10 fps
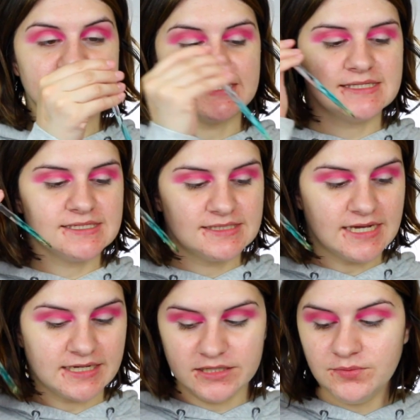This is
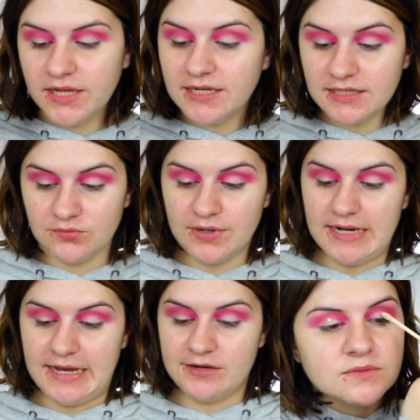exactly what I need
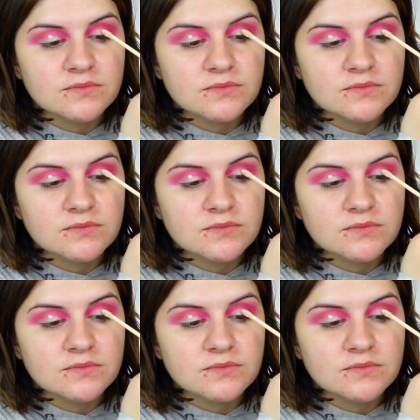right now.